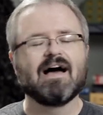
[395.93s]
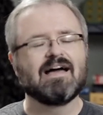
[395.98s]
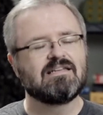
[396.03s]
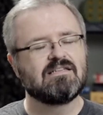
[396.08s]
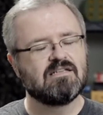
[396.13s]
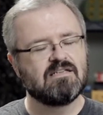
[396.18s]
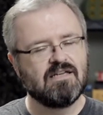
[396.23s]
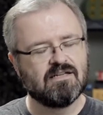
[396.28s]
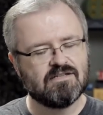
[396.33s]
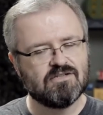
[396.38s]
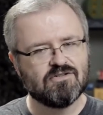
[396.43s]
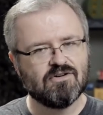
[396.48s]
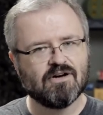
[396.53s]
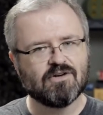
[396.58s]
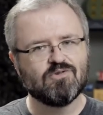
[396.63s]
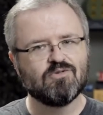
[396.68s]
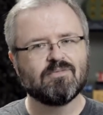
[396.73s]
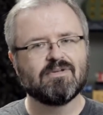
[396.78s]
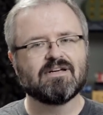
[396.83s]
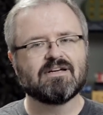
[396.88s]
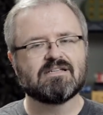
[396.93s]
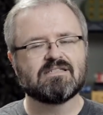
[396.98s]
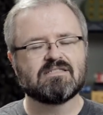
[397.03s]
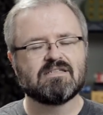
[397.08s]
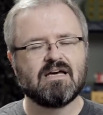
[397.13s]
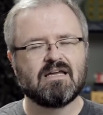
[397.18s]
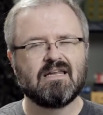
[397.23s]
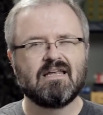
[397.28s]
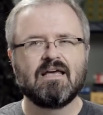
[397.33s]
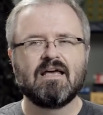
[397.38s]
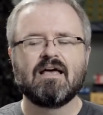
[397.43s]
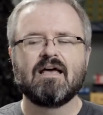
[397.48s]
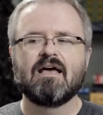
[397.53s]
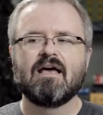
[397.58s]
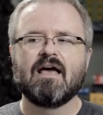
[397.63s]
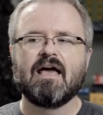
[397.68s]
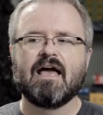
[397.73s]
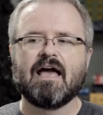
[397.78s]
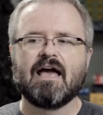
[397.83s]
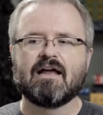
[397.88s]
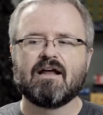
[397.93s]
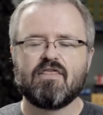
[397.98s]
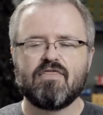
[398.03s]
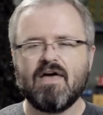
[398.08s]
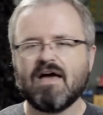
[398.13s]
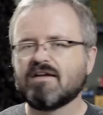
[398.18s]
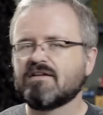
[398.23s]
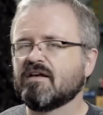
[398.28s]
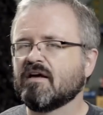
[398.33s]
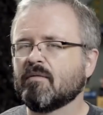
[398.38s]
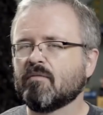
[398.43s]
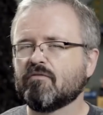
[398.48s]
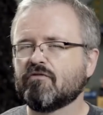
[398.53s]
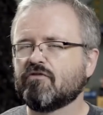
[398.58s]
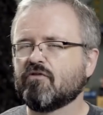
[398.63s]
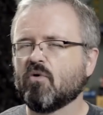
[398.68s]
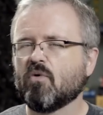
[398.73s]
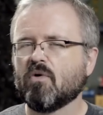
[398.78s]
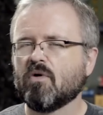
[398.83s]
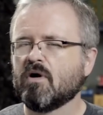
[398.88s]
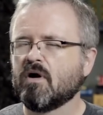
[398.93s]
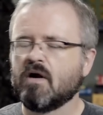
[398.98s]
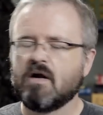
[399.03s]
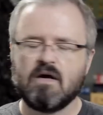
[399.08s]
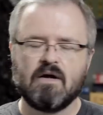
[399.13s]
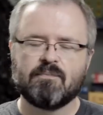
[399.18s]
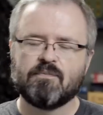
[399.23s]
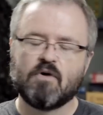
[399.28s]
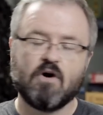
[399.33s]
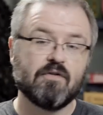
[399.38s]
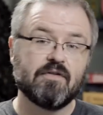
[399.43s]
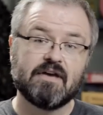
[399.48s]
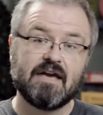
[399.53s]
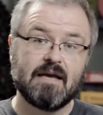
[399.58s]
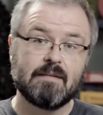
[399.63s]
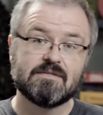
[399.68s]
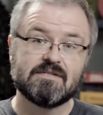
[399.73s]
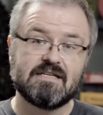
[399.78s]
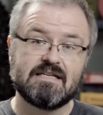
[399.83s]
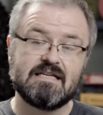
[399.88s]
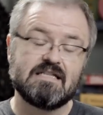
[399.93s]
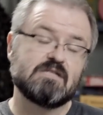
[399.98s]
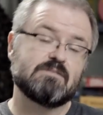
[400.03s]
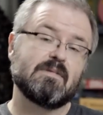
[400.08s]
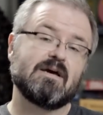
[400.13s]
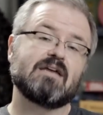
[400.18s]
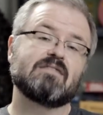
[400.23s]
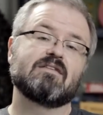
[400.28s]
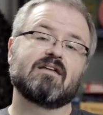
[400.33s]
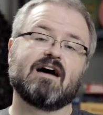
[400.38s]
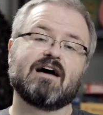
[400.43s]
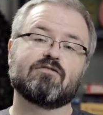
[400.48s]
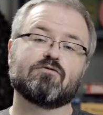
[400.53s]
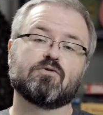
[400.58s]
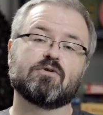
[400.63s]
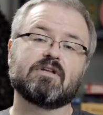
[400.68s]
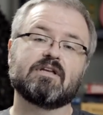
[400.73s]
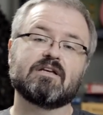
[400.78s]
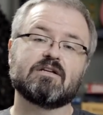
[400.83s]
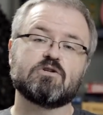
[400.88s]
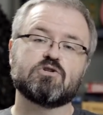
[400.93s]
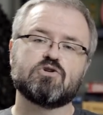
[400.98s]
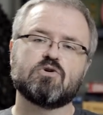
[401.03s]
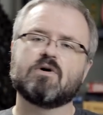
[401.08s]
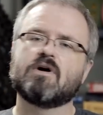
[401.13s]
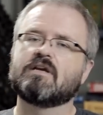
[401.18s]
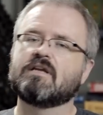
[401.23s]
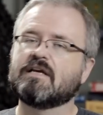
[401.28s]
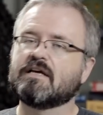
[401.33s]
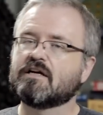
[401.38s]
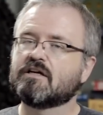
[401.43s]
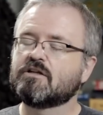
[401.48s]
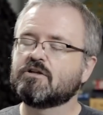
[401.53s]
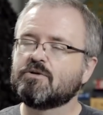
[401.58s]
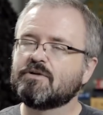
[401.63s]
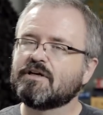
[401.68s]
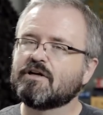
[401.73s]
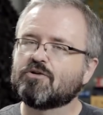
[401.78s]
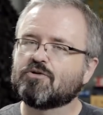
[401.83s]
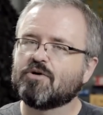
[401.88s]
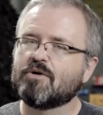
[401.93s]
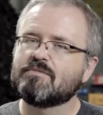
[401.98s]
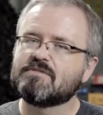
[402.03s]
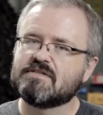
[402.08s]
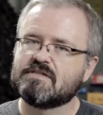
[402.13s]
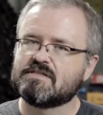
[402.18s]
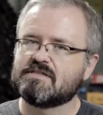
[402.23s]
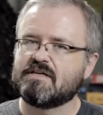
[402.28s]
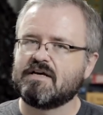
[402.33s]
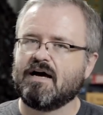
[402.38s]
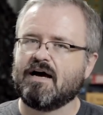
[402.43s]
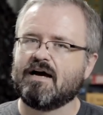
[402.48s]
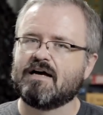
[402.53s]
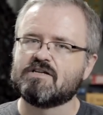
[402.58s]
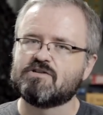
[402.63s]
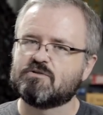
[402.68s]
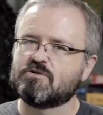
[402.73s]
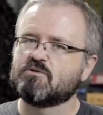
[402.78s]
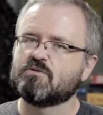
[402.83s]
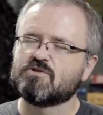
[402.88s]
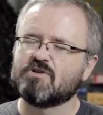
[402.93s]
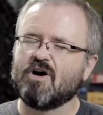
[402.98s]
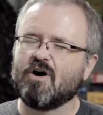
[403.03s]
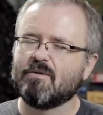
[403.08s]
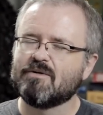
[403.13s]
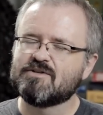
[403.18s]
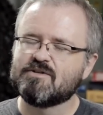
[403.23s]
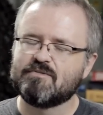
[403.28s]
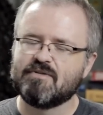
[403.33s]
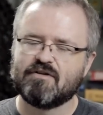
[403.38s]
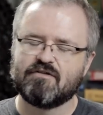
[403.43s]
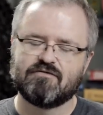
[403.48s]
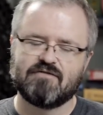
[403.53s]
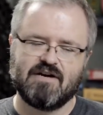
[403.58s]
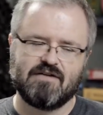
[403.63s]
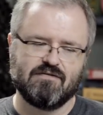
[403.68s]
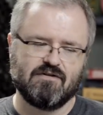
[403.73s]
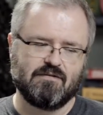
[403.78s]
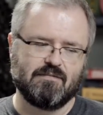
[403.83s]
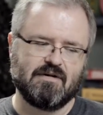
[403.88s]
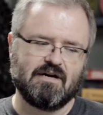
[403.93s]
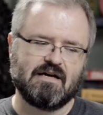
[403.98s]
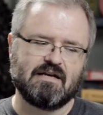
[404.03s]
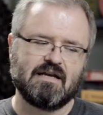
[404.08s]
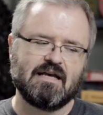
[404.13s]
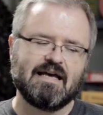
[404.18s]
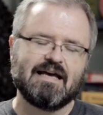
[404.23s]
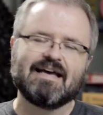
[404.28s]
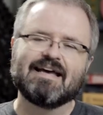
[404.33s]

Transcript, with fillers: I did get to talk to him, like I said, and I thanked him for all the games that he's made that I've really enjoyed, including Crimson Skies, which was always a big favorite of mine.